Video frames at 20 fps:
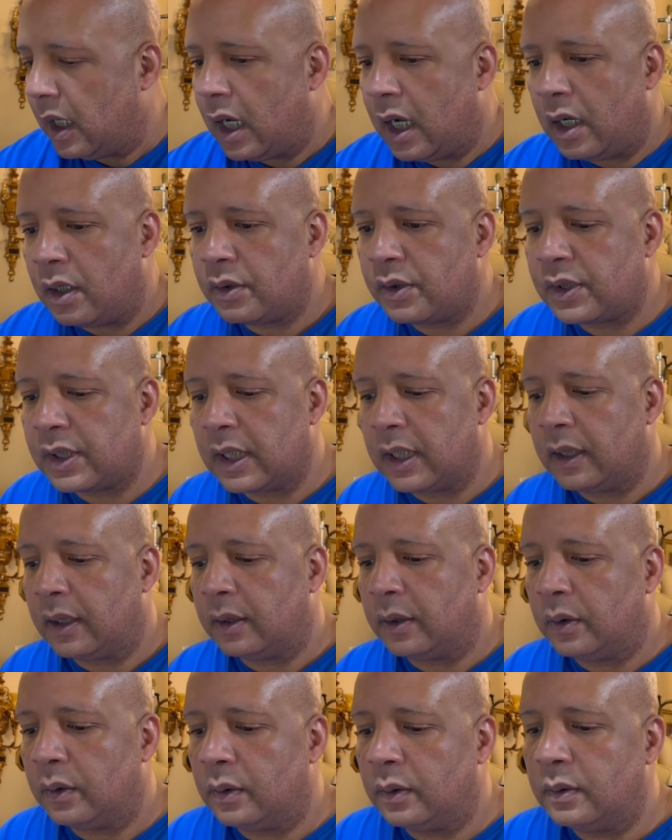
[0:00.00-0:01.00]

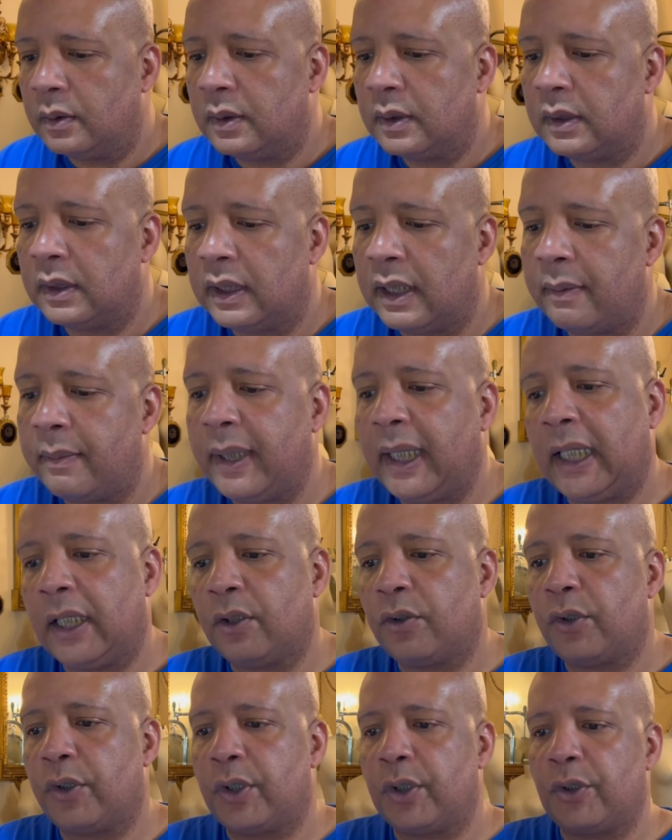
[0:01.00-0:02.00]
Also, let me
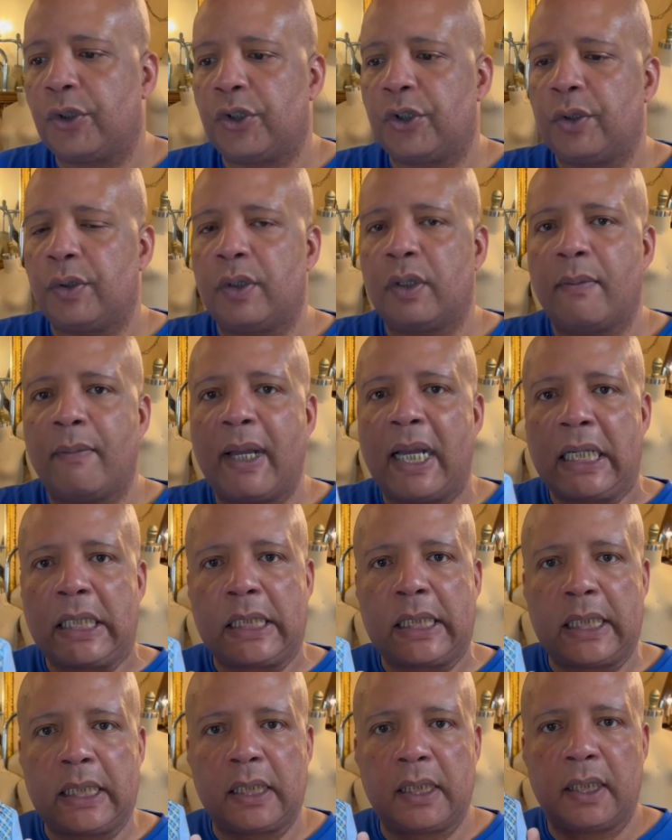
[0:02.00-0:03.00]
introduce you to my
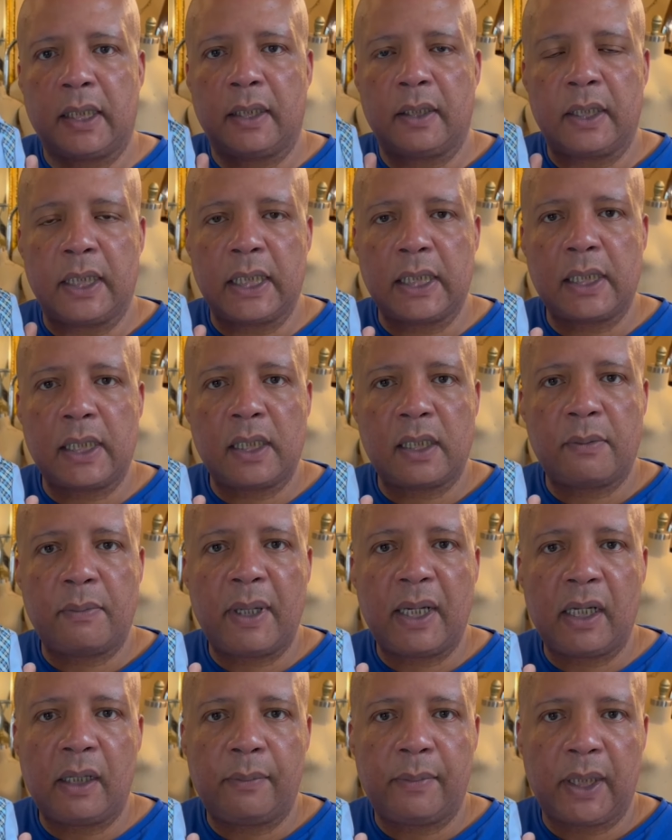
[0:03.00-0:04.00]
assistant. This is
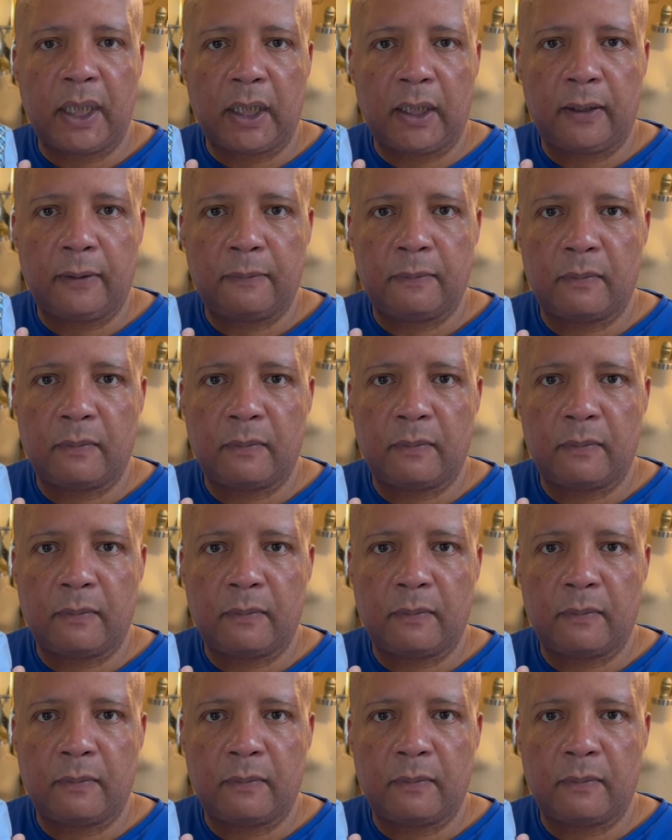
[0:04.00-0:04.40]
Mini-Me,